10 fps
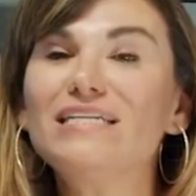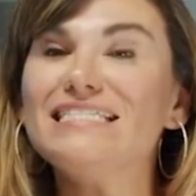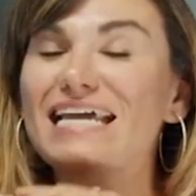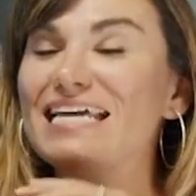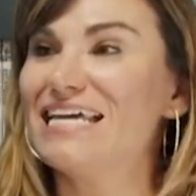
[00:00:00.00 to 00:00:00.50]
to
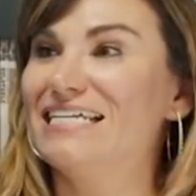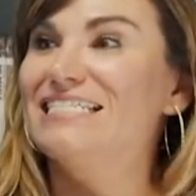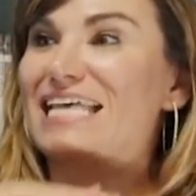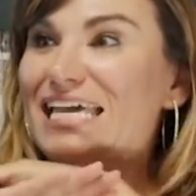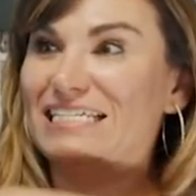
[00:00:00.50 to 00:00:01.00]
say that
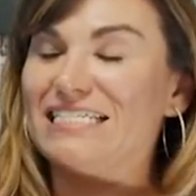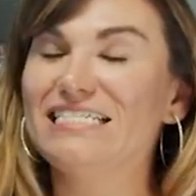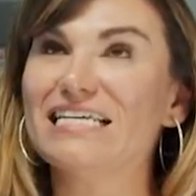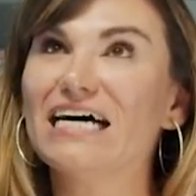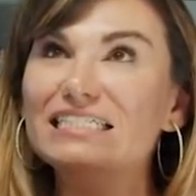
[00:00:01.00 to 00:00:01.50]
it's like
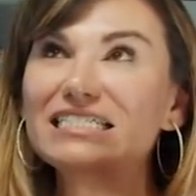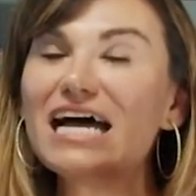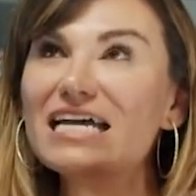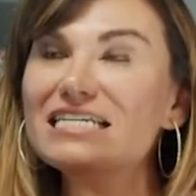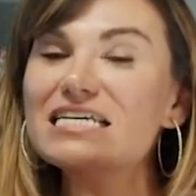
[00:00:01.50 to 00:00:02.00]

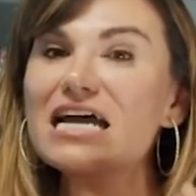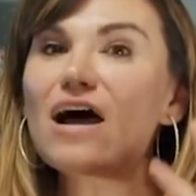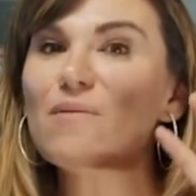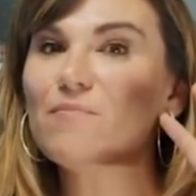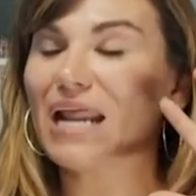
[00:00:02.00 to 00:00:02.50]
done,
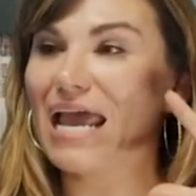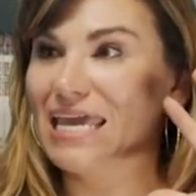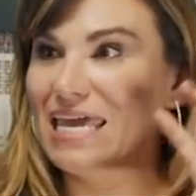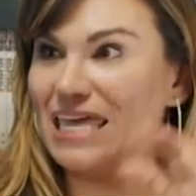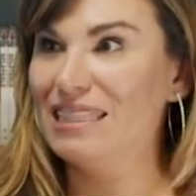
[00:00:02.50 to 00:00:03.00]
but I
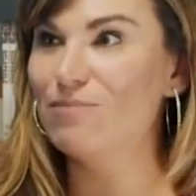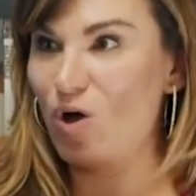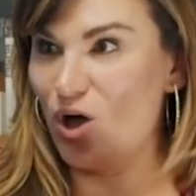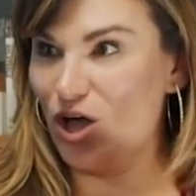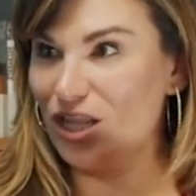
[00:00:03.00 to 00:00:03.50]
hid them
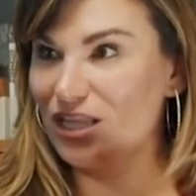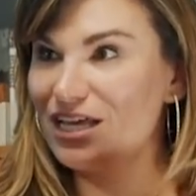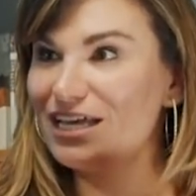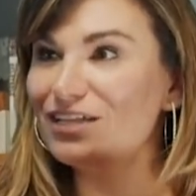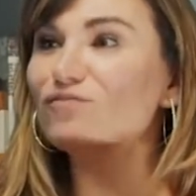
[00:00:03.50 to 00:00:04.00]
all
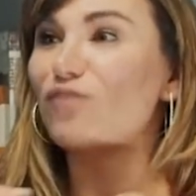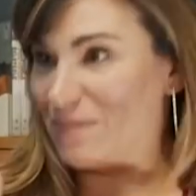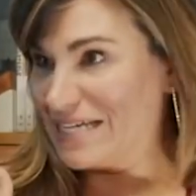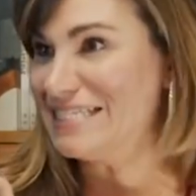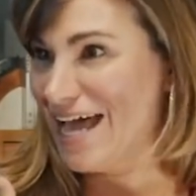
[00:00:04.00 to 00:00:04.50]
for
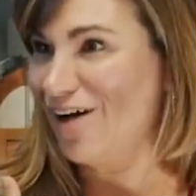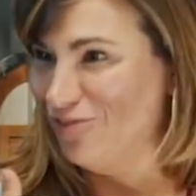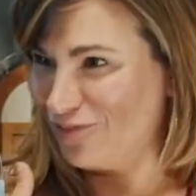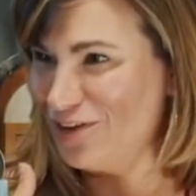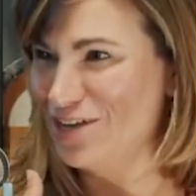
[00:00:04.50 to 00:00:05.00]
myself.